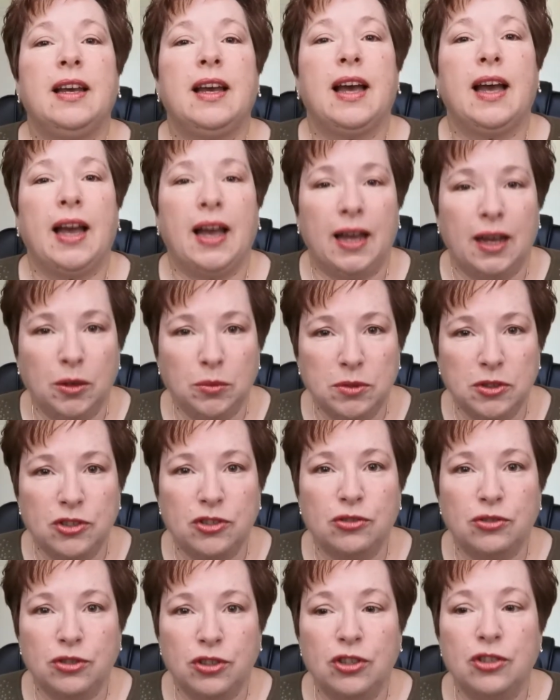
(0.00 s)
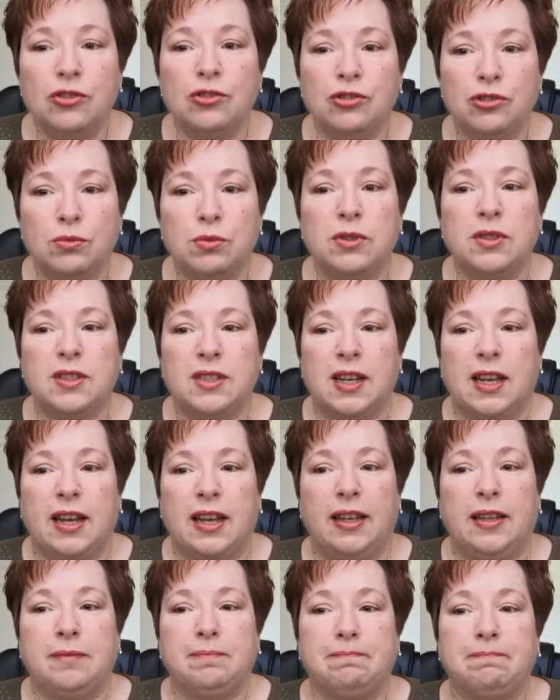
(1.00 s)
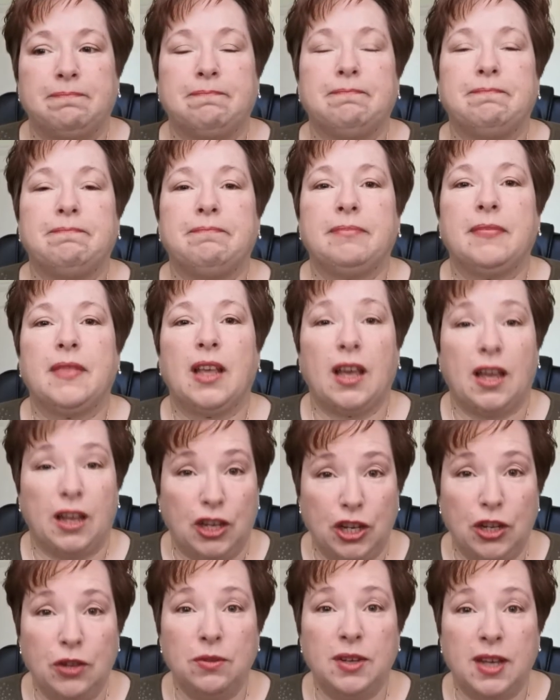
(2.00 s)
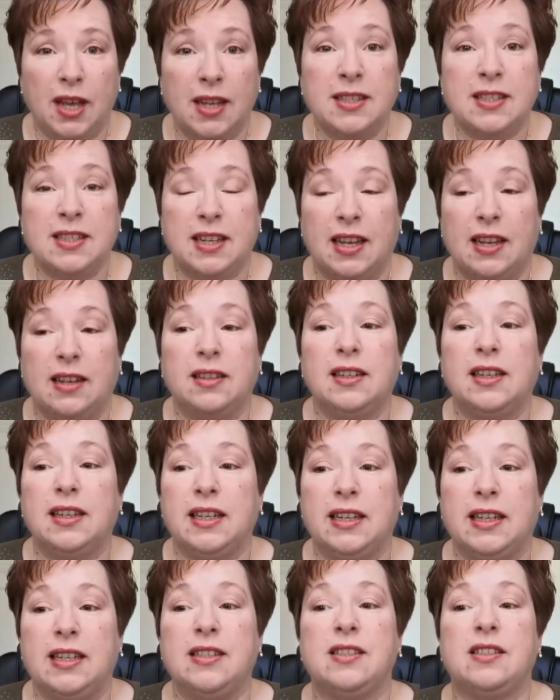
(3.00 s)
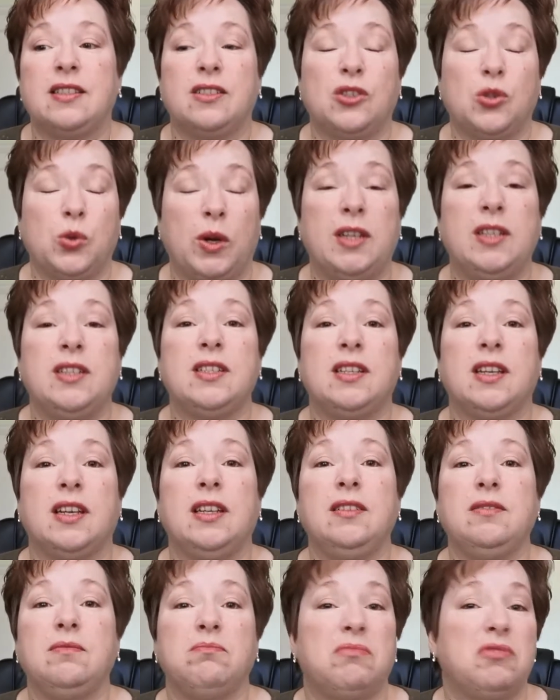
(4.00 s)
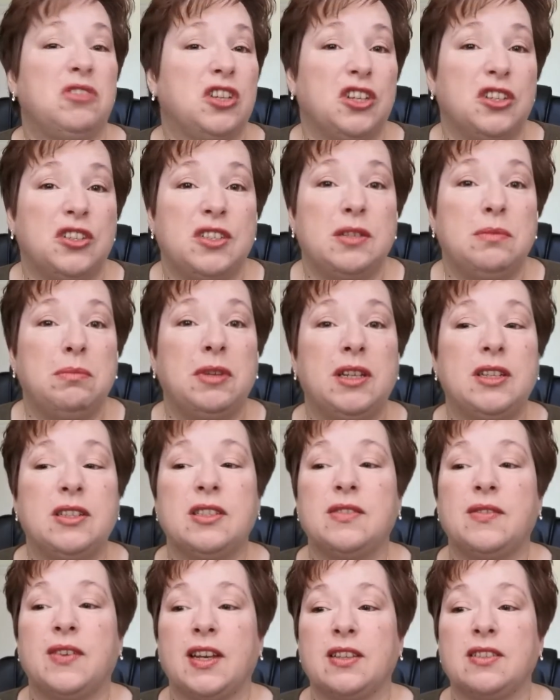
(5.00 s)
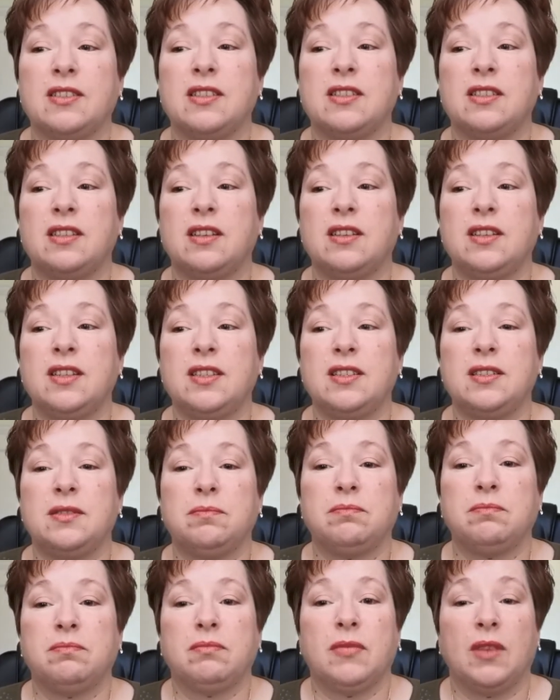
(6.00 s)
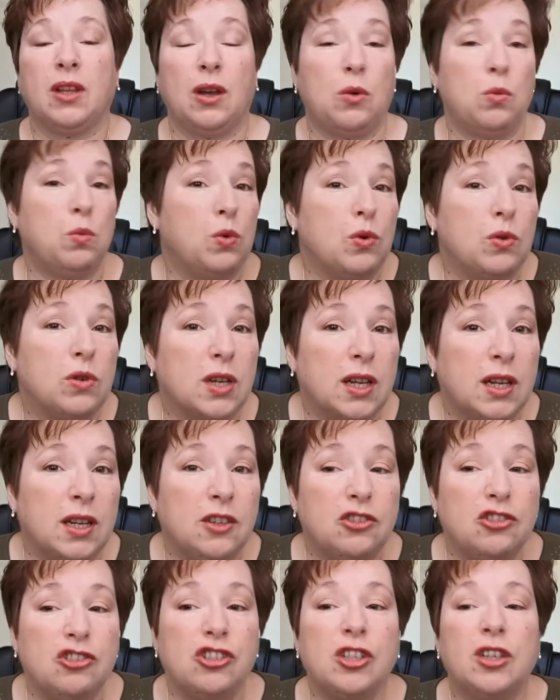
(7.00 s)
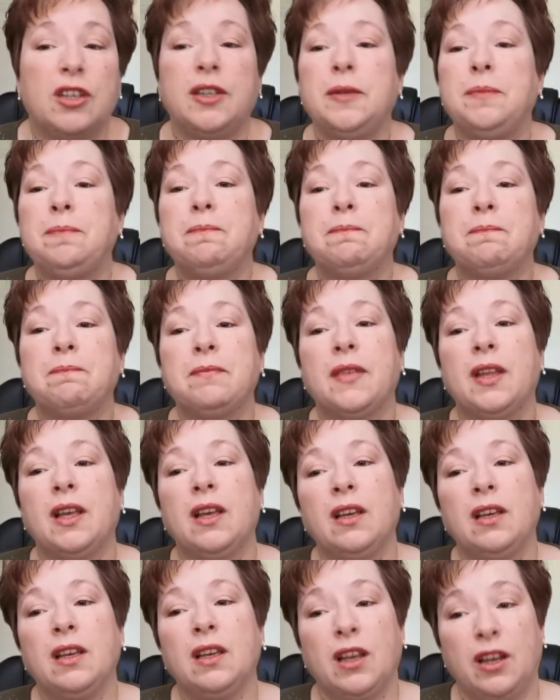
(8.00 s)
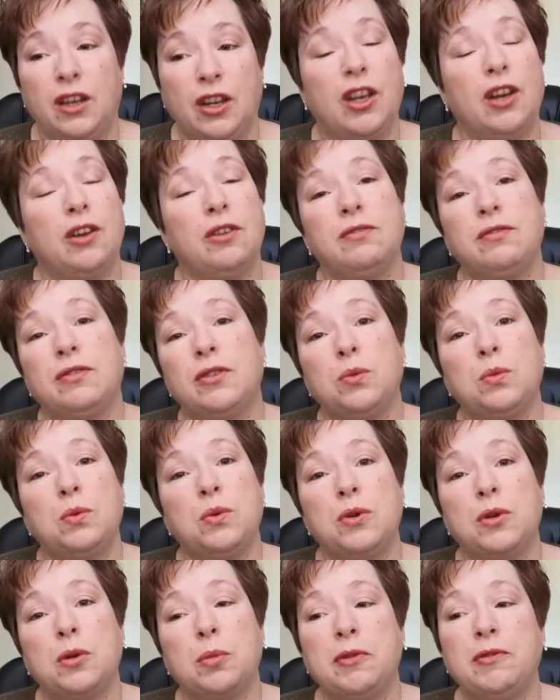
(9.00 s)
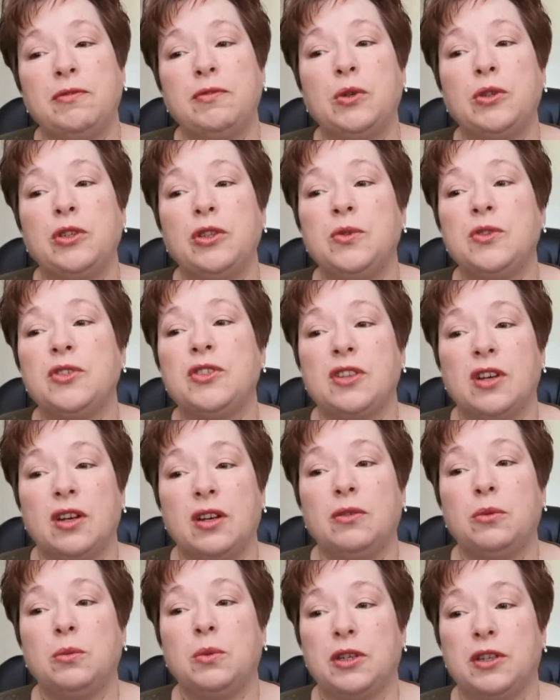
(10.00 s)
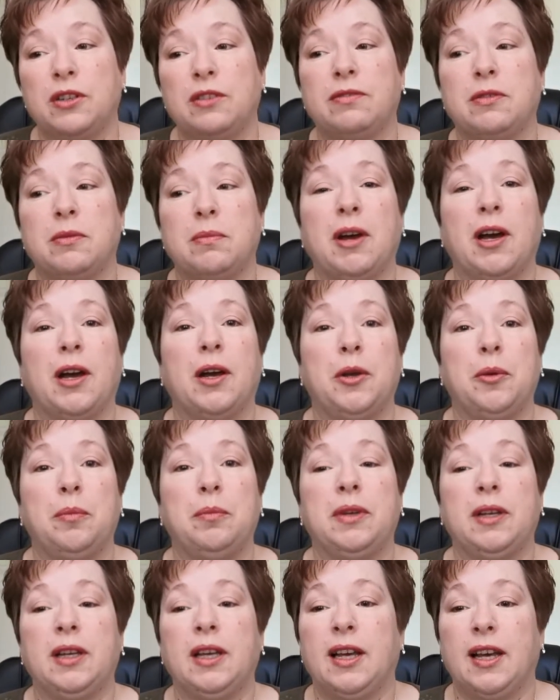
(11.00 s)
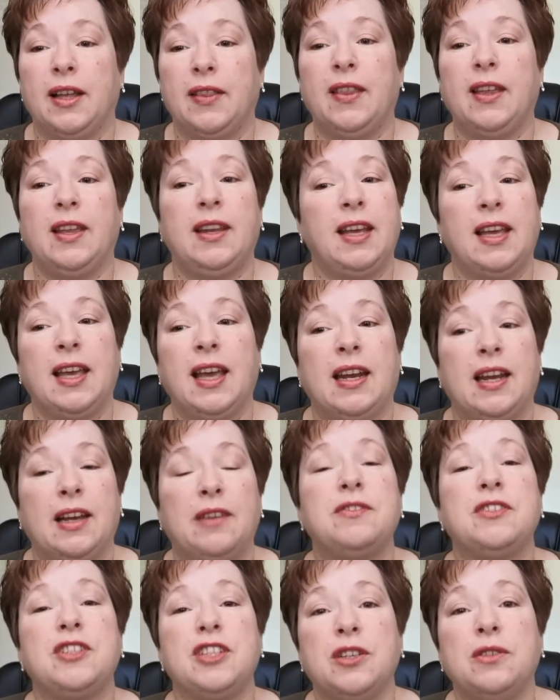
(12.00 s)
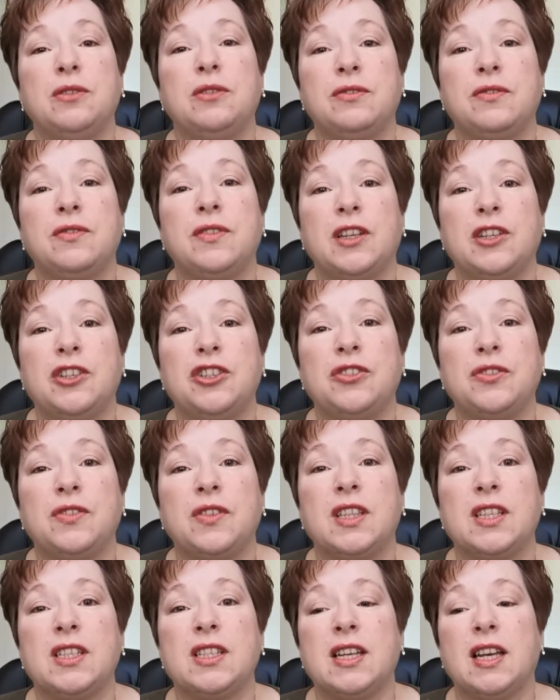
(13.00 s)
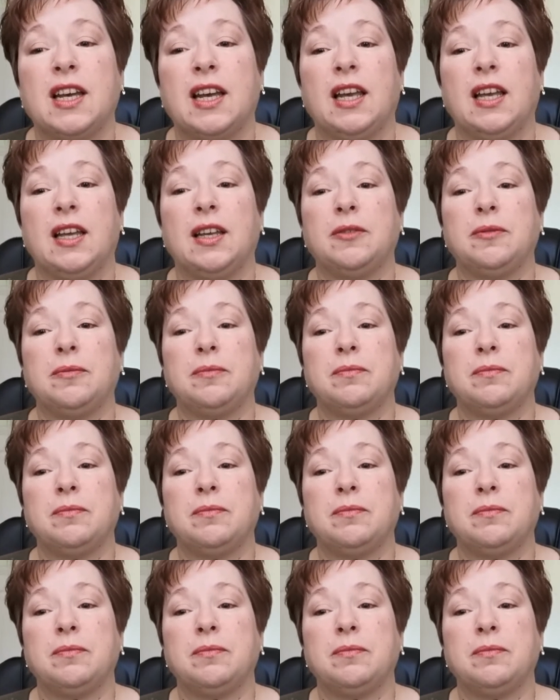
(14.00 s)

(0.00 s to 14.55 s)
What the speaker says: How is your usual day? Can you get in at least 20-30 minutes of exercise? A walk at lunchtime? Can you go for a walk before you start work from home and then again after you have finished for the day?